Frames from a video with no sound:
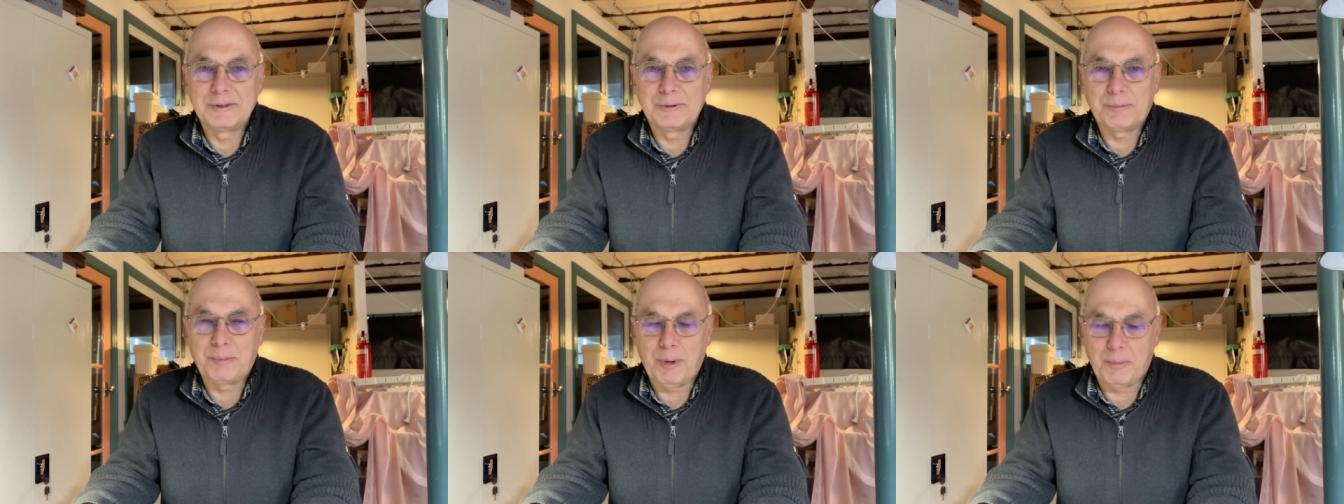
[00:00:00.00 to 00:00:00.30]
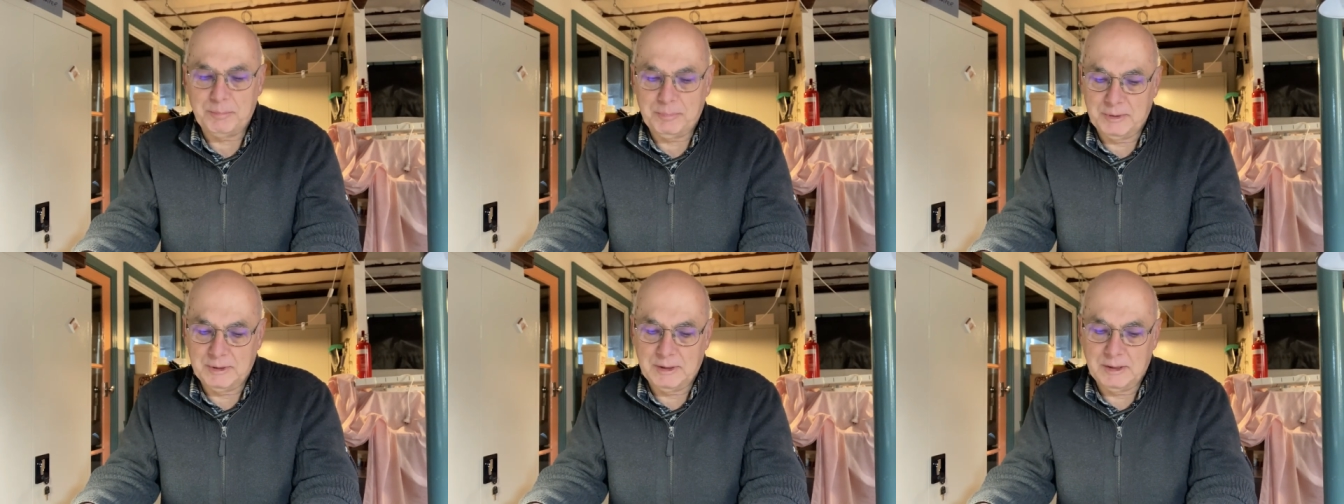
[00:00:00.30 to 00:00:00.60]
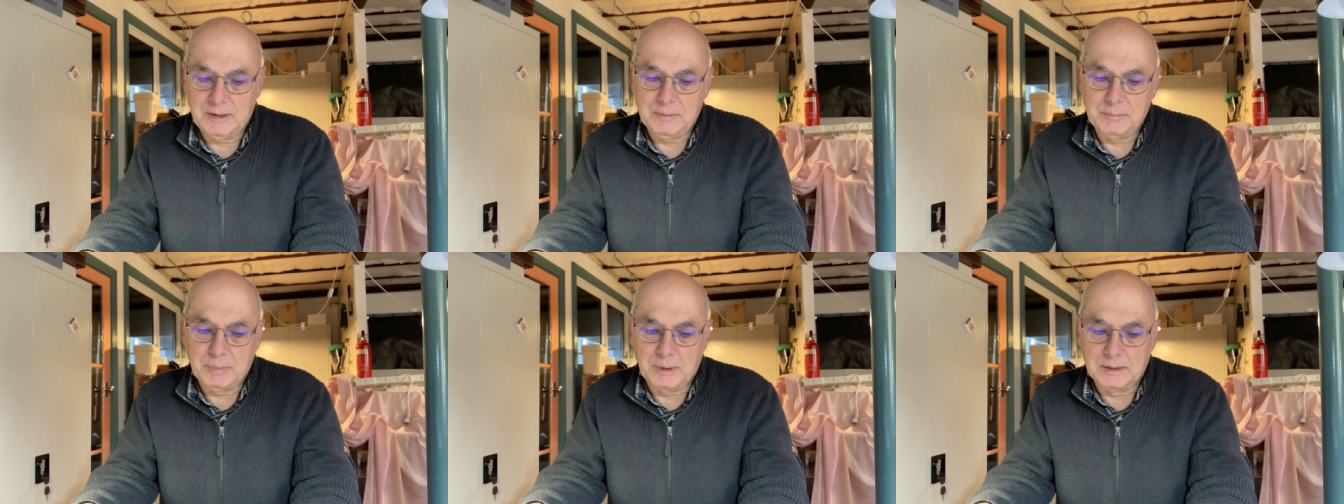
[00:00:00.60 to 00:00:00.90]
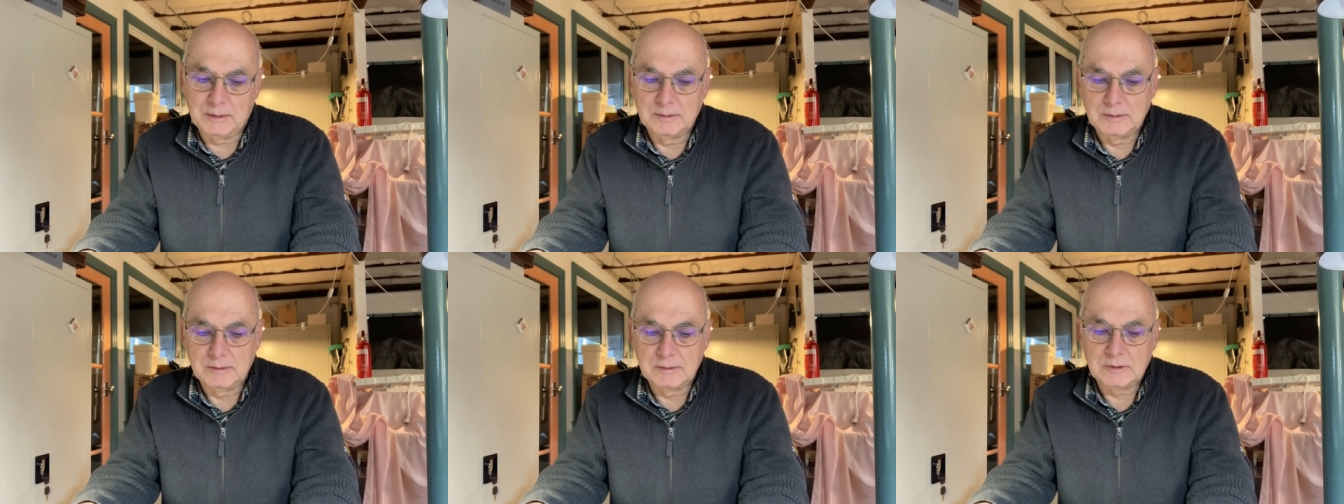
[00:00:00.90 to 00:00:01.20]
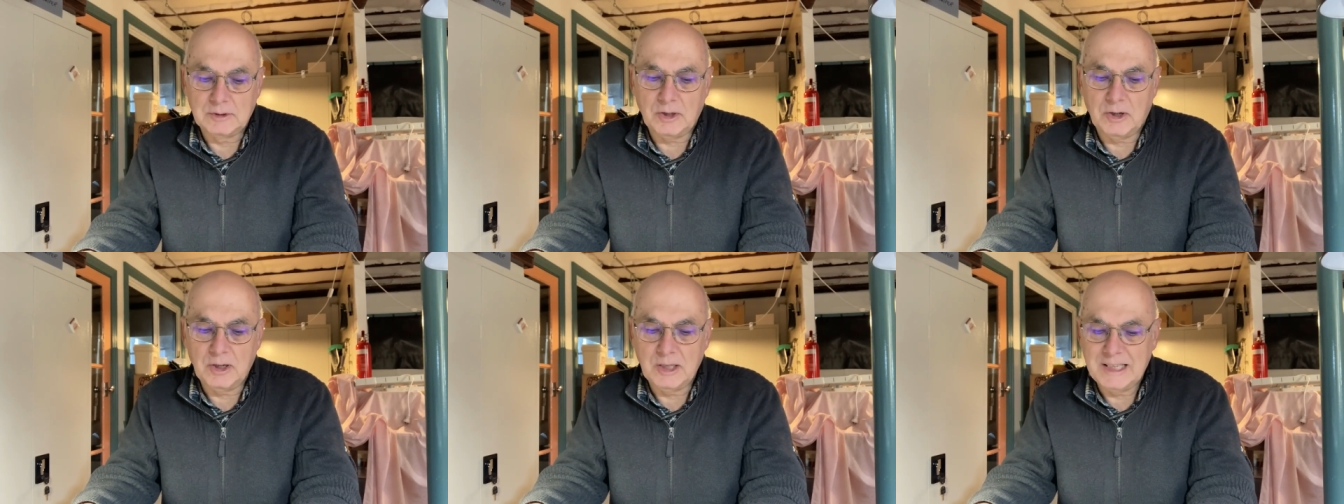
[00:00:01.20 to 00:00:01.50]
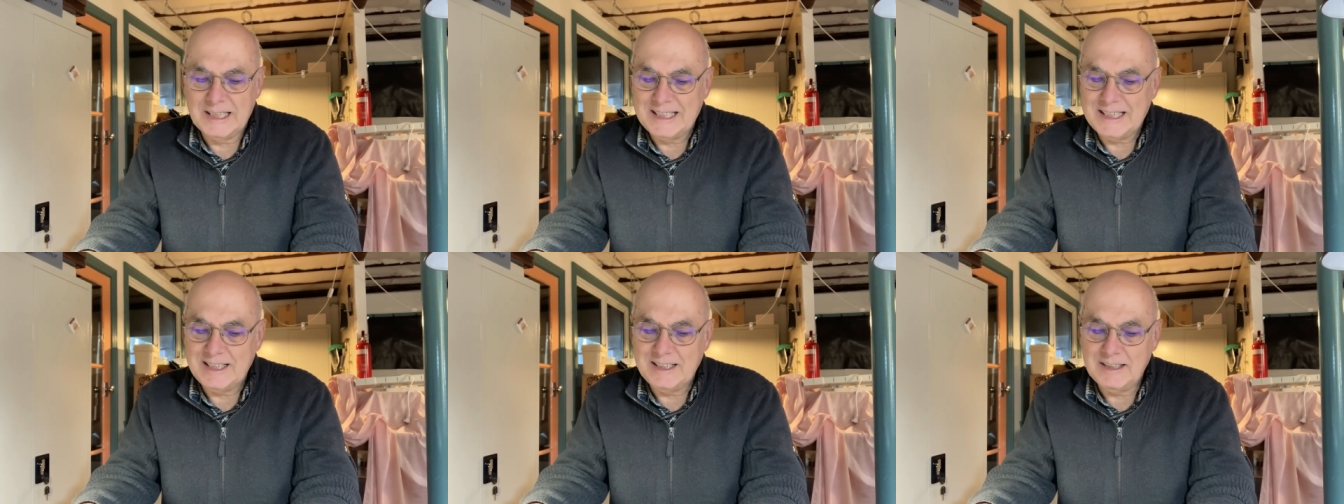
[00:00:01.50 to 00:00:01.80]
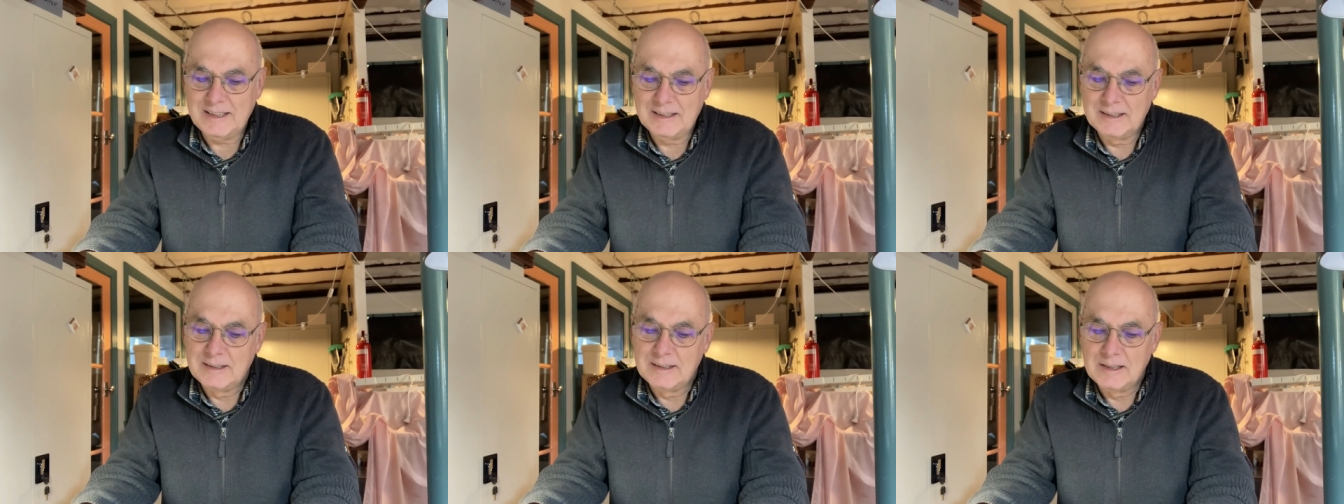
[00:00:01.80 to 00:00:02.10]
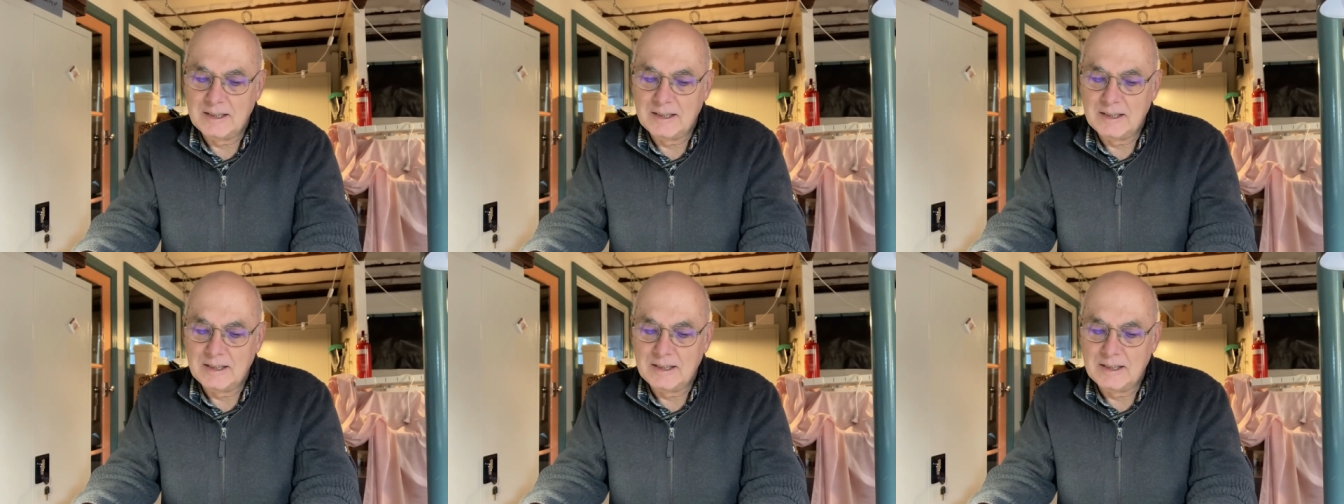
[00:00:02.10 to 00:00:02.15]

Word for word: this properly, but Sai Li